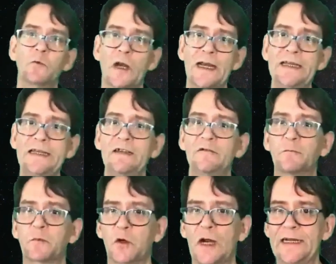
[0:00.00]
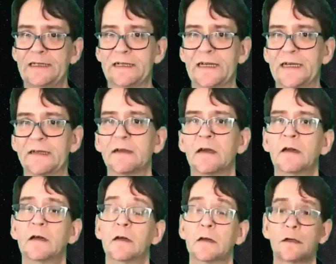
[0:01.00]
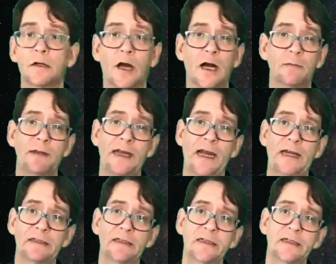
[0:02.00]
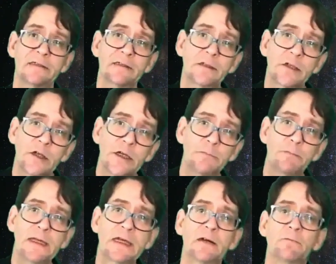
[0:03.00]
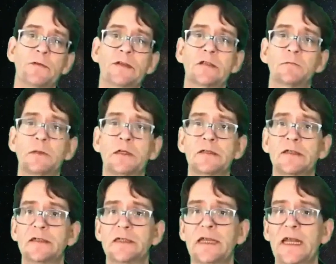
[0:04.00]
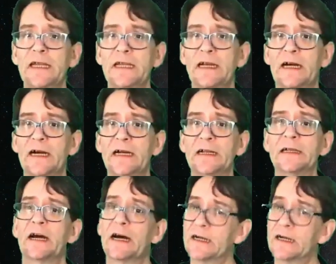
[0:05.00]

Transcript: rate of brightening, Comet Atlas could become visible to the naked eye